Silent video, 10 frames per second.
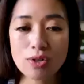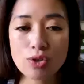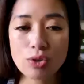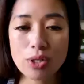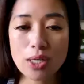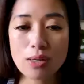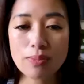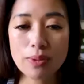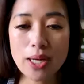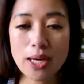to join in
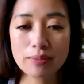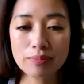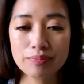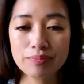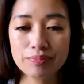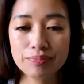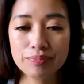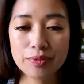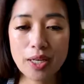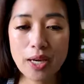a plan.
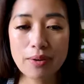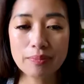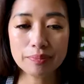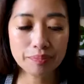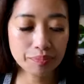Okay.